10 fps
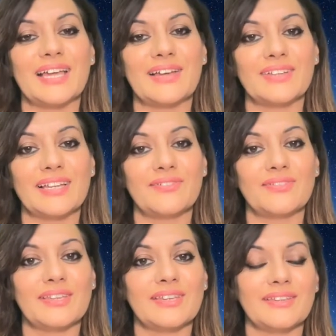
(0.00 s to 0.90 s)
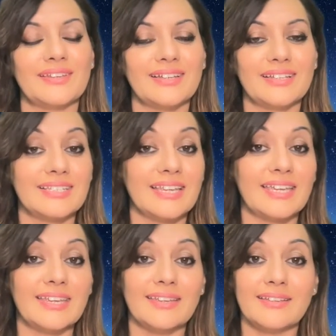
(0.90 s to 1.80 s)
Have a lovely
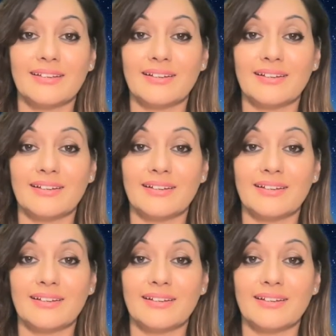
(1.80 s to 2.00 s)
day,